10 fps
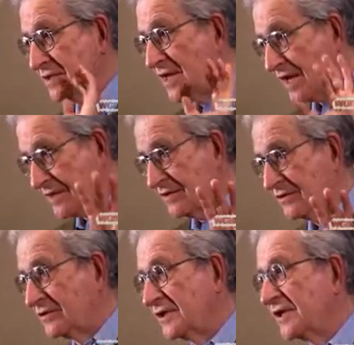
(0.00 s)
death
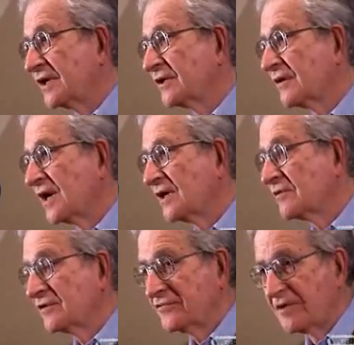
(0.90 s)
toll in
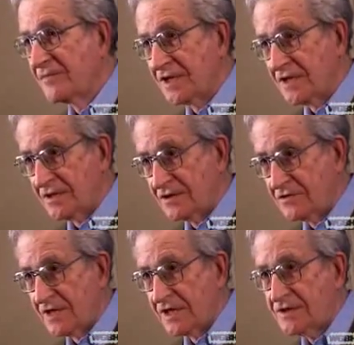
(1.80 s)
Nicaragua from the
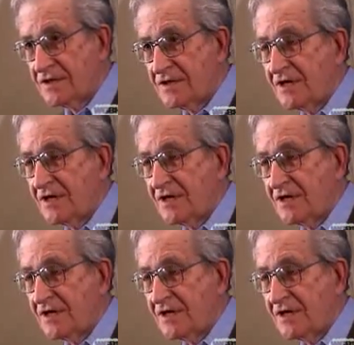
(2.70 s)
U.S.